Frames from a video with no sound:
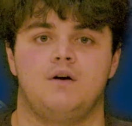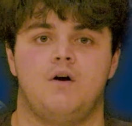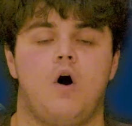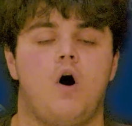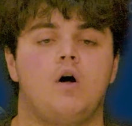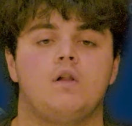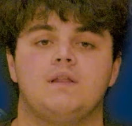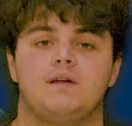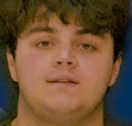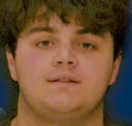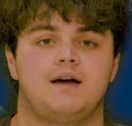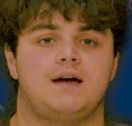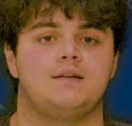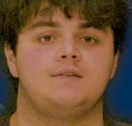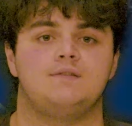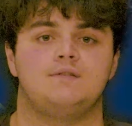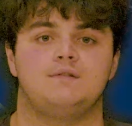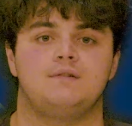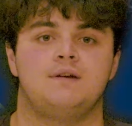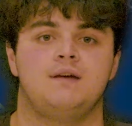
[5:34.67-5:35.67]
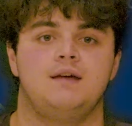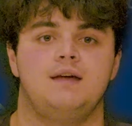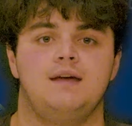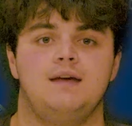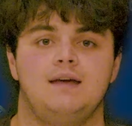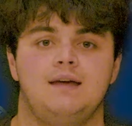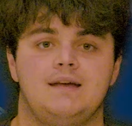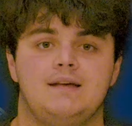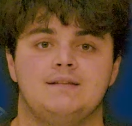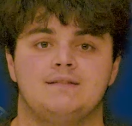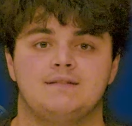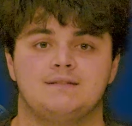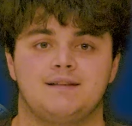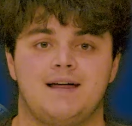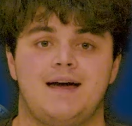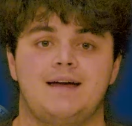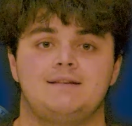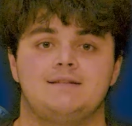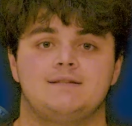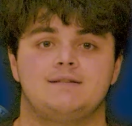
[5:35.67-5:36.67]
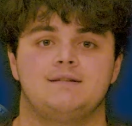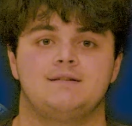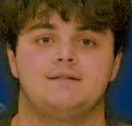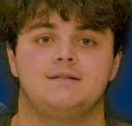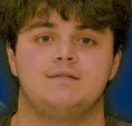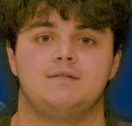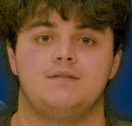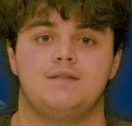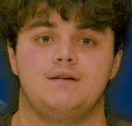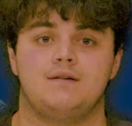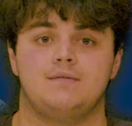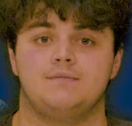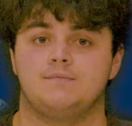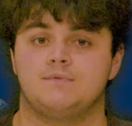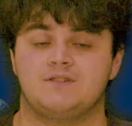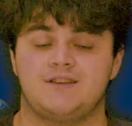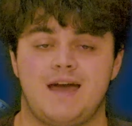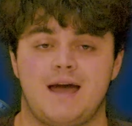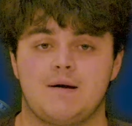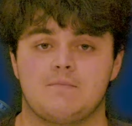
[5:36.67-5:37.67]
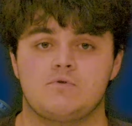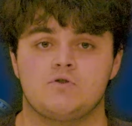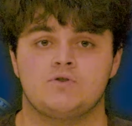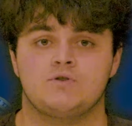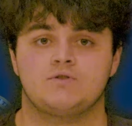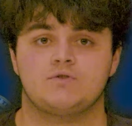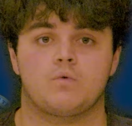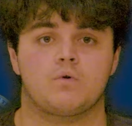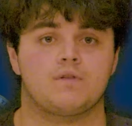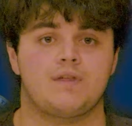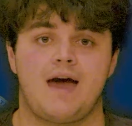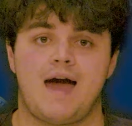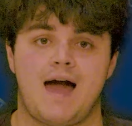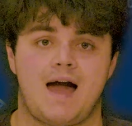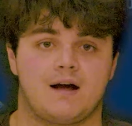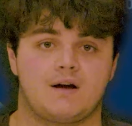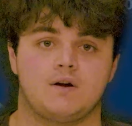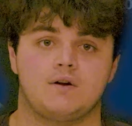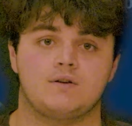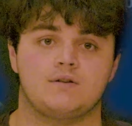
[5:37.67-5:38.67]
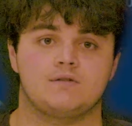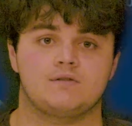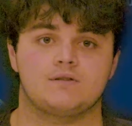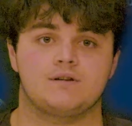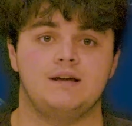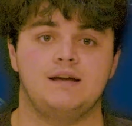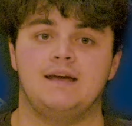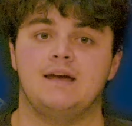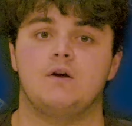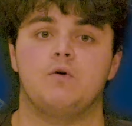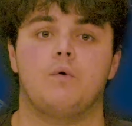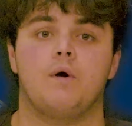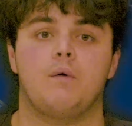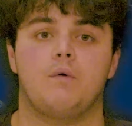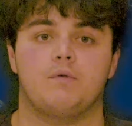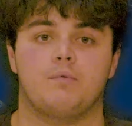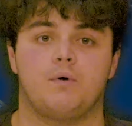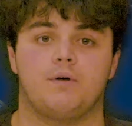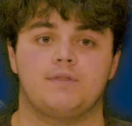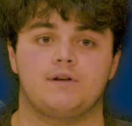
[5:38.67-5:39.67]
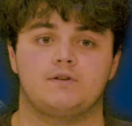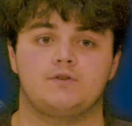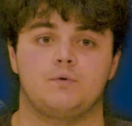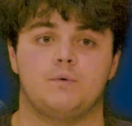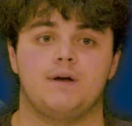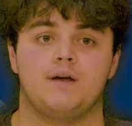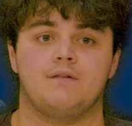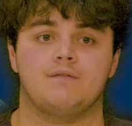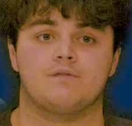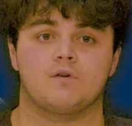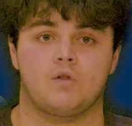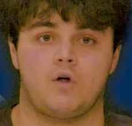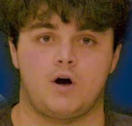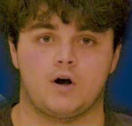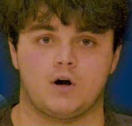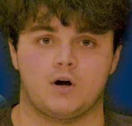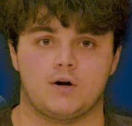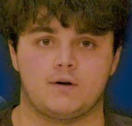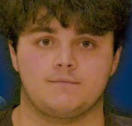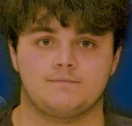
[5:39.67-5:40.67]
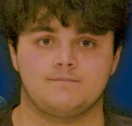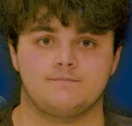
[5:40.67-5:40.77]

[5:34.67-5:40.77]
all it does is let the scammers or the hackers get away with what they're doing for longer.